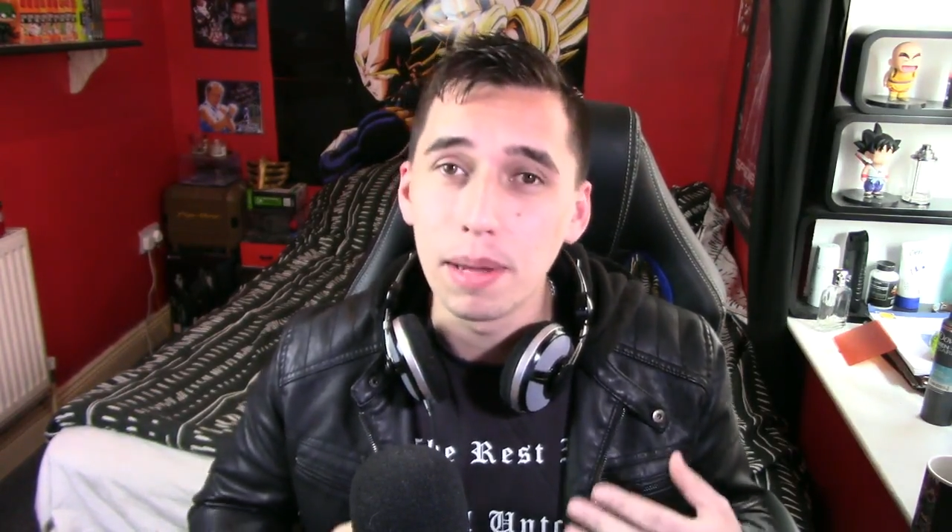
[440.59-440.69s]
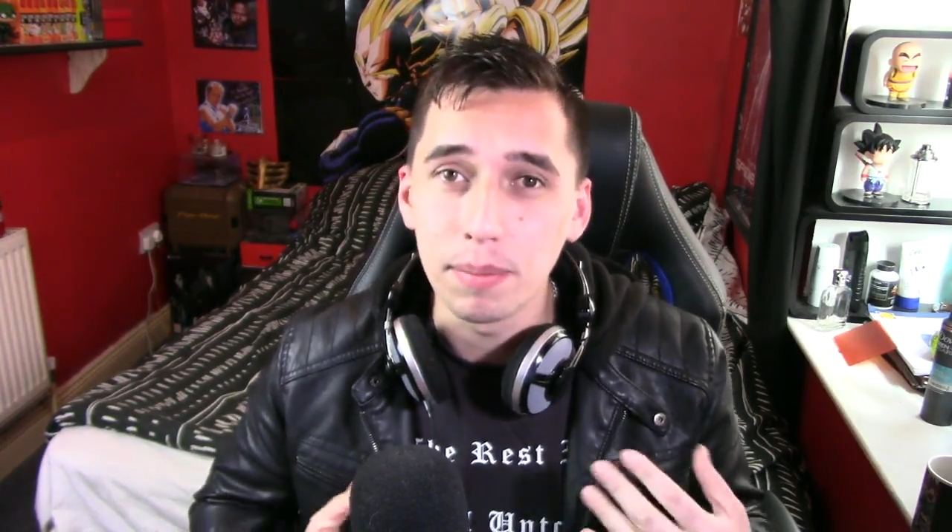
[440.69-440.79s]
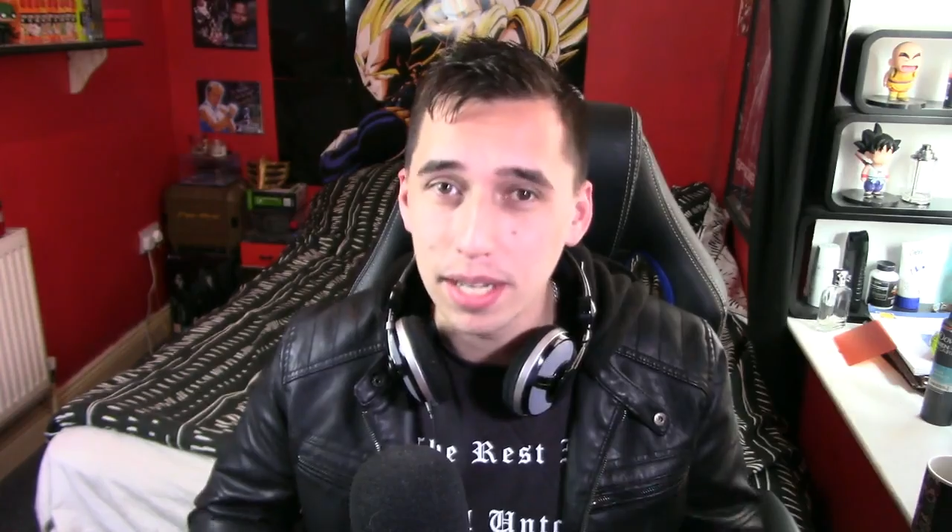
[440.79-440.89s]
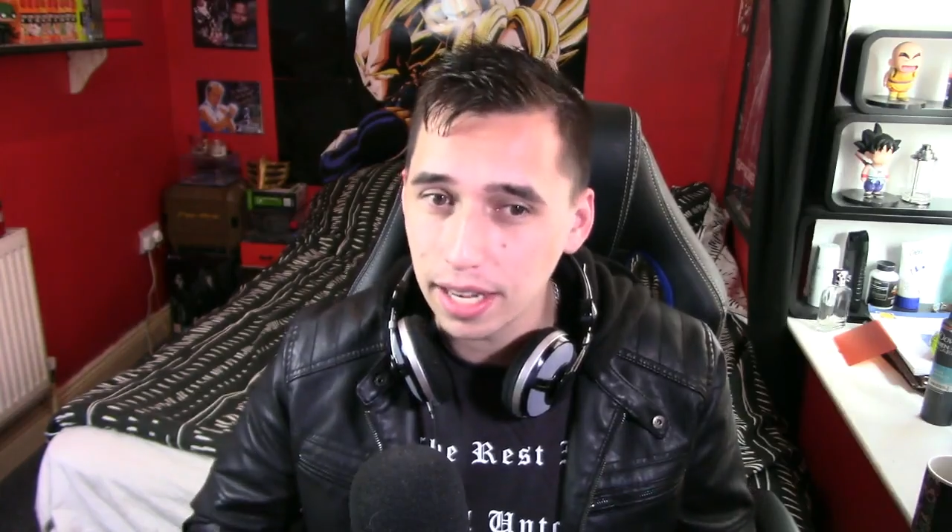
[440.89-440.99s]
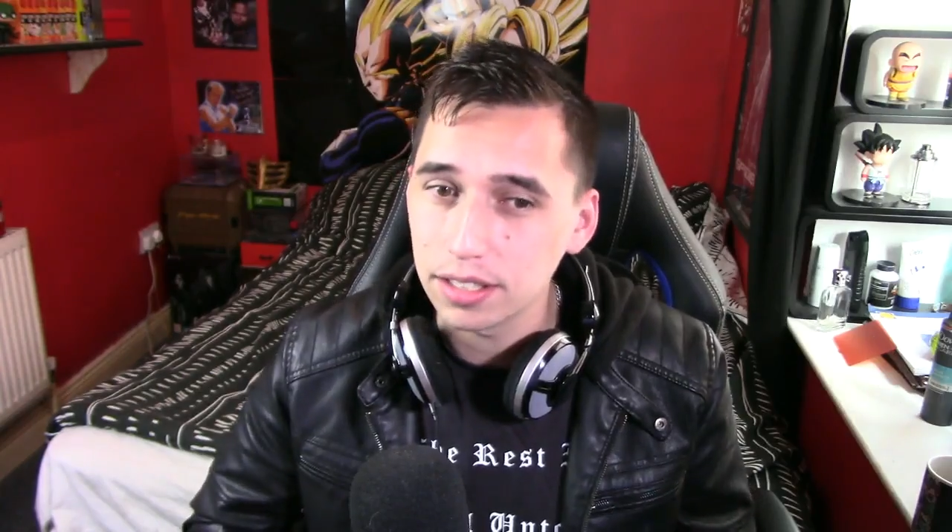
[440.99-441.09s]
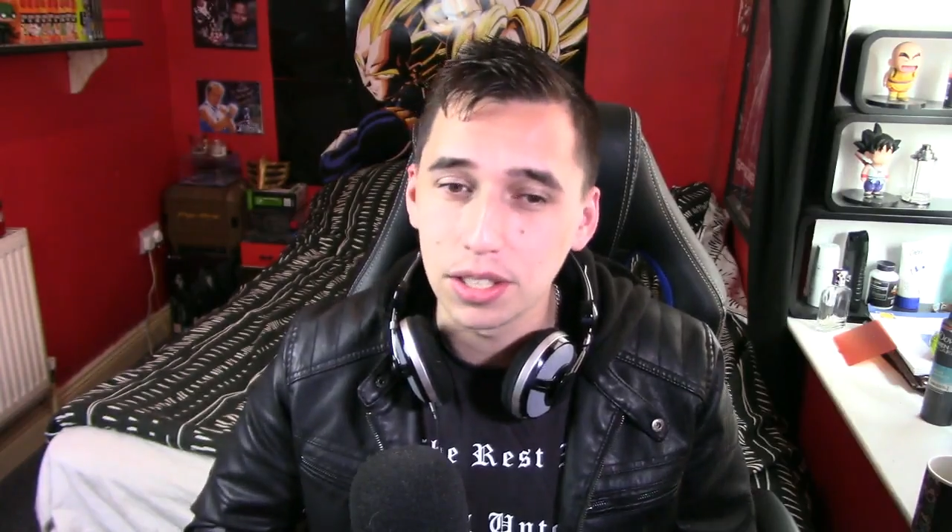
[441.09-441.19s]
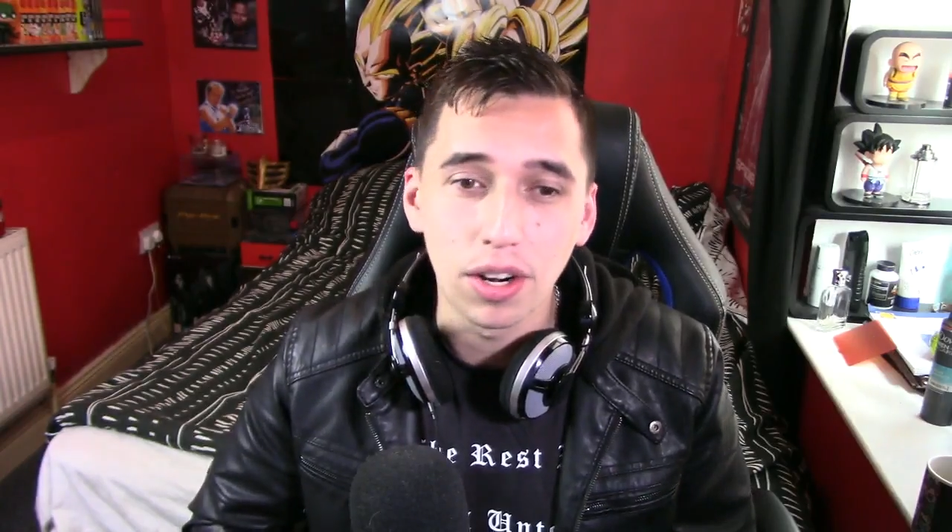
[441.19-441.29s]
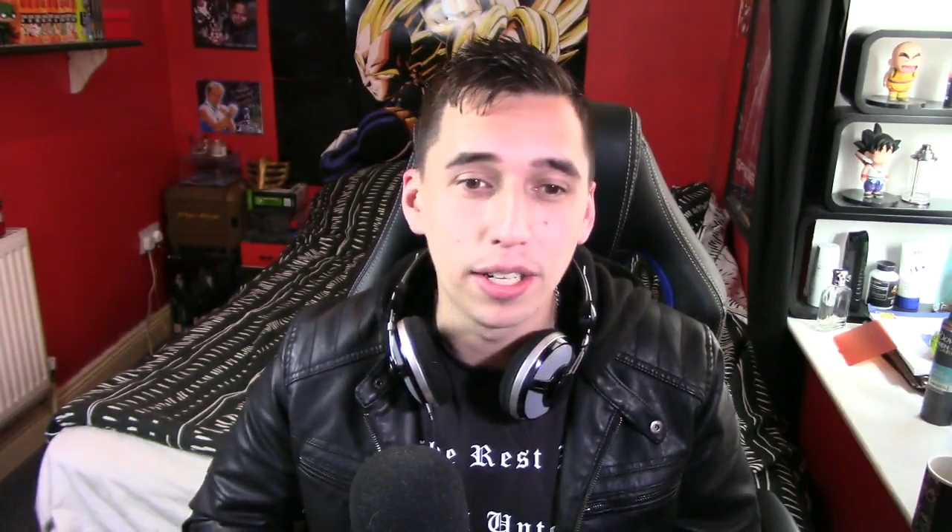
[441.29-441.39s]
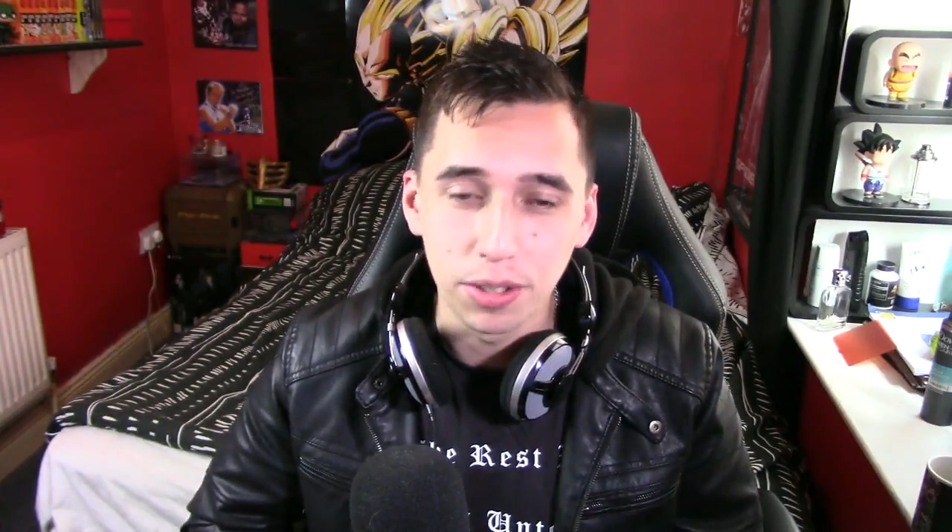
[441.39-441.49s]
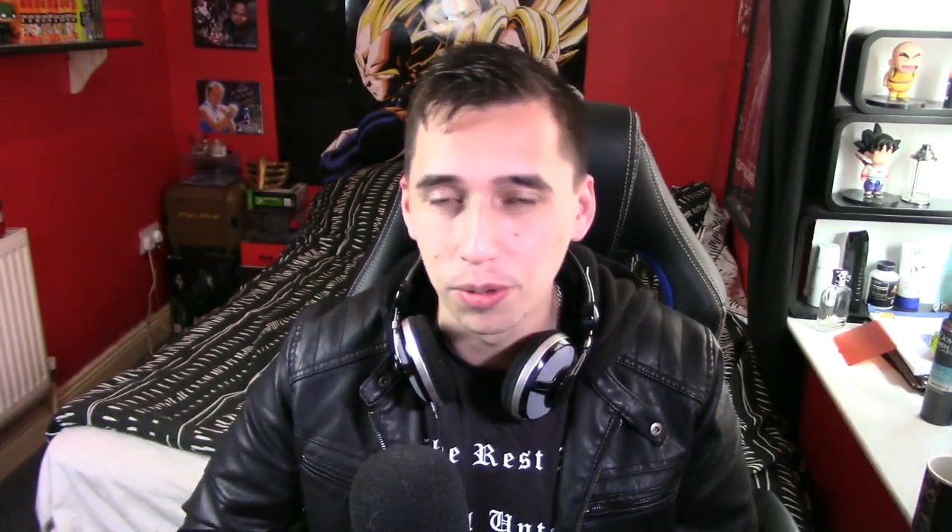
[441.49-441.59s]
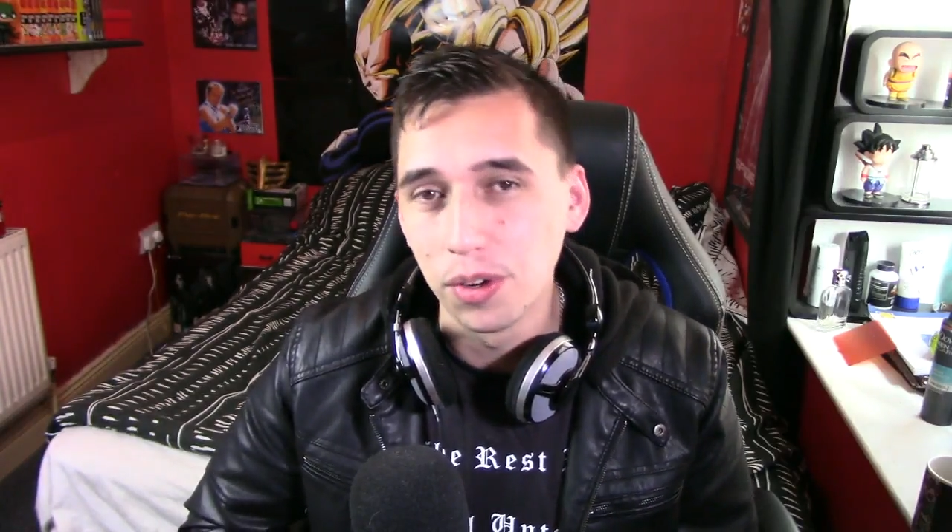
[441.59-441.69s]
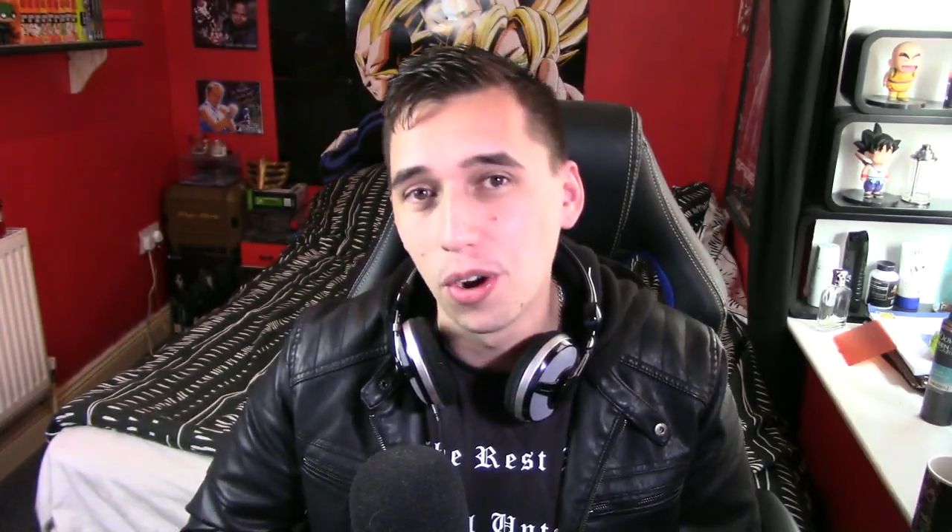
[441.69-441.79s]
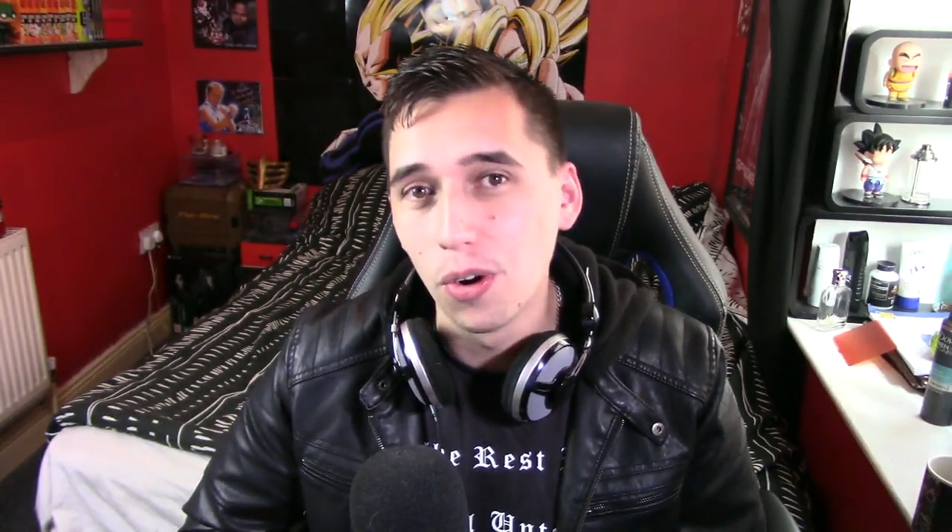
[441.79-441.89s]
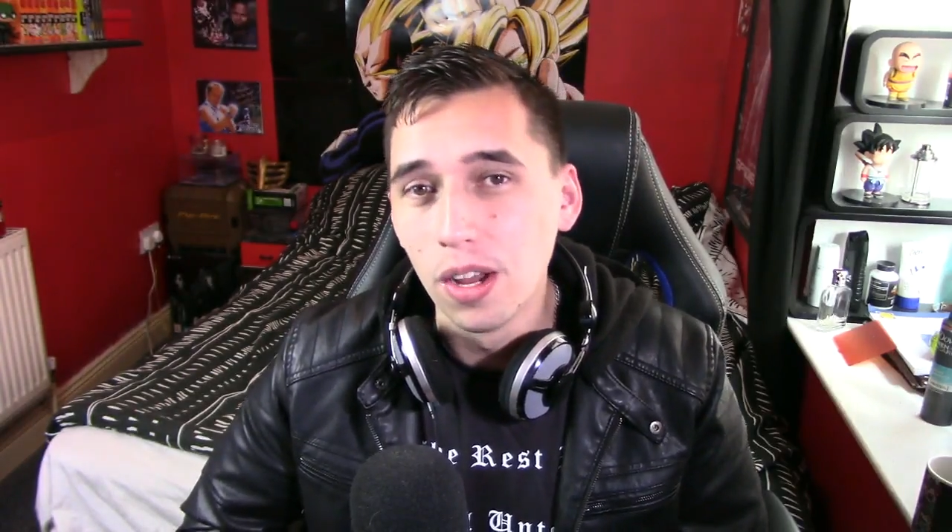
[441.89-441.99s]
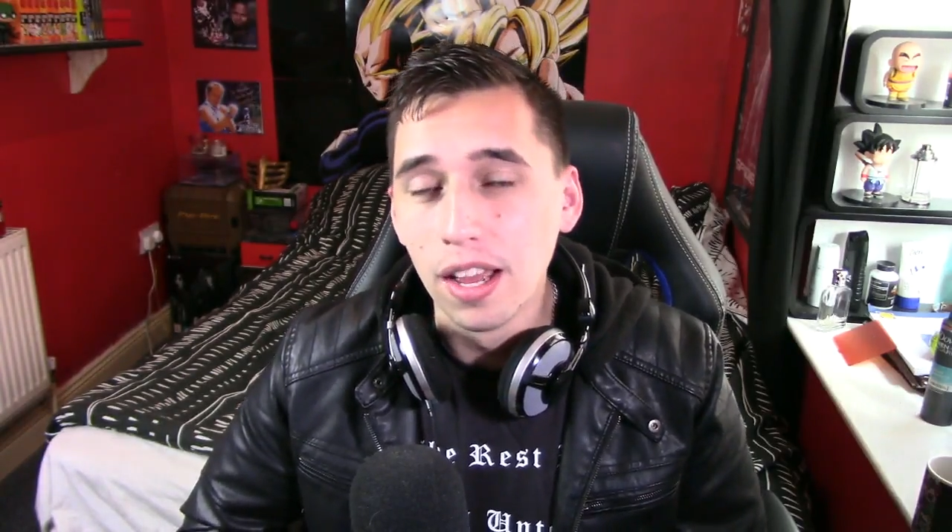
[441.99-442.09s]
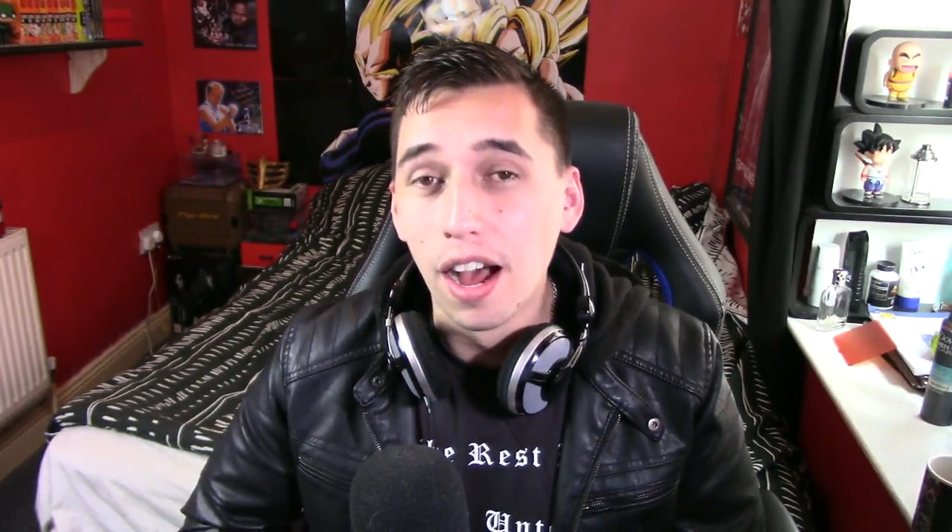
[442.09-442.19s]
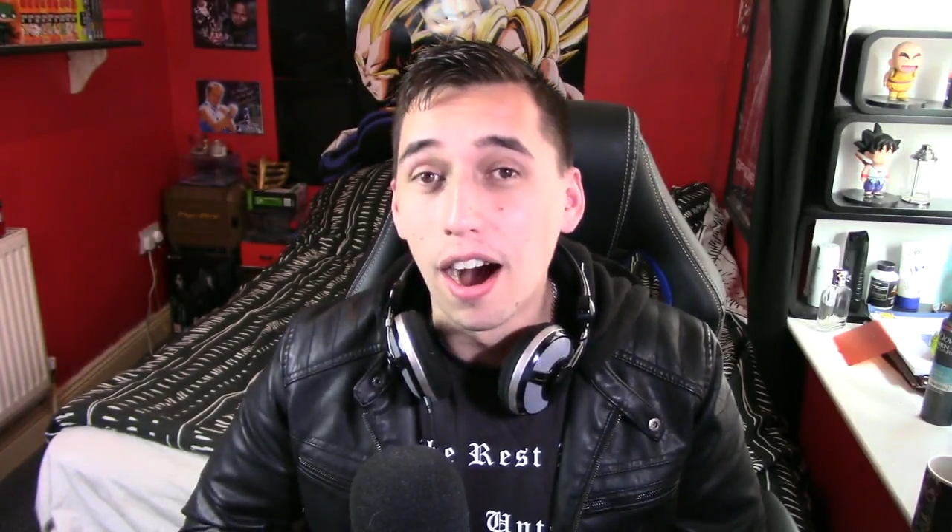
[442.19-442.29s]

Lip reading: maybe next year, I don't know.